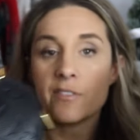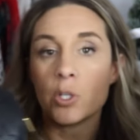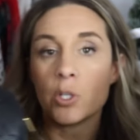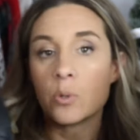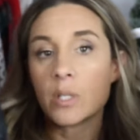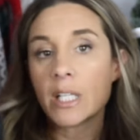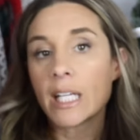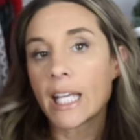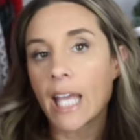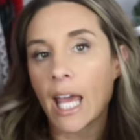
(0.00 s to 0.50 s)
you
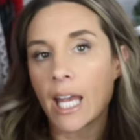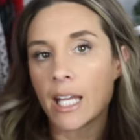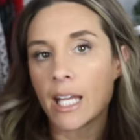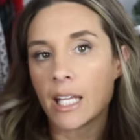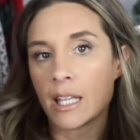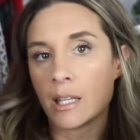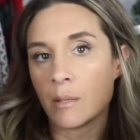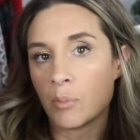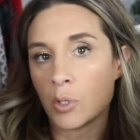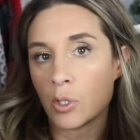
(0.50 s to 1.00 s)
were to get it
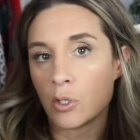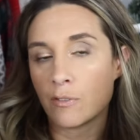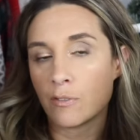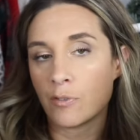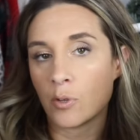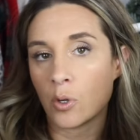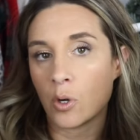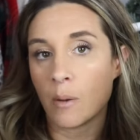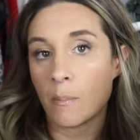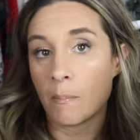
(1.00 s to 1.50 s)
in the
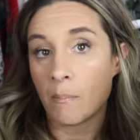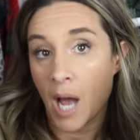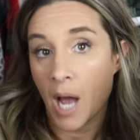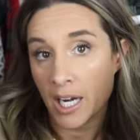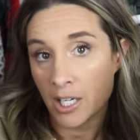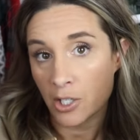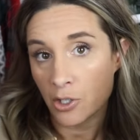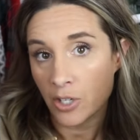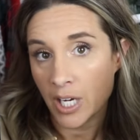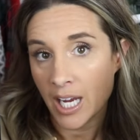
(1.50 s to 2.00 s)
beautiful
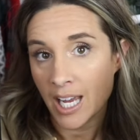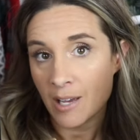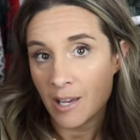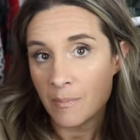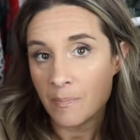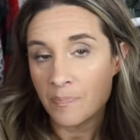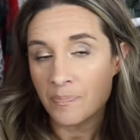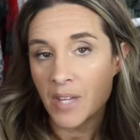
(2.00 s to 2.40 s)
monogram,